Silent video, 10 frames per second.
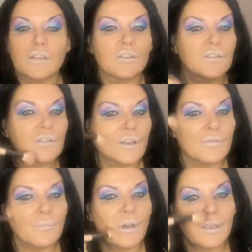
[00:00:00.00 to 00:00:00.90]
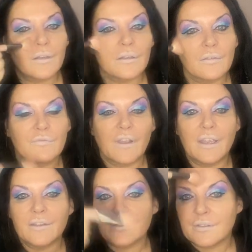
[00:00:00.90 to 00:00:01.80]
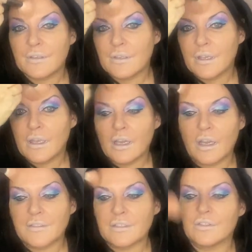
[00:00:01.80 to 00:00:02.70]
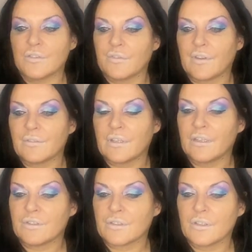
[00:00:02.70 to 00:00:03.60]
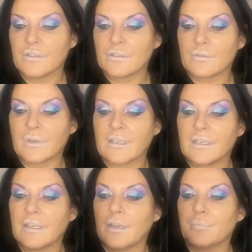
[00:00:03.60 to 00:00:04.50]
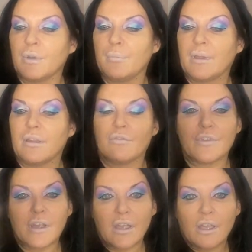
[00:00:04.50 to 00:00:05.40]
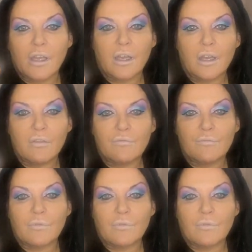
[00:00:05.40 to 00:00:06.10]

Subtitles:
just over my face. I did use a foundation quickly. I put a bit of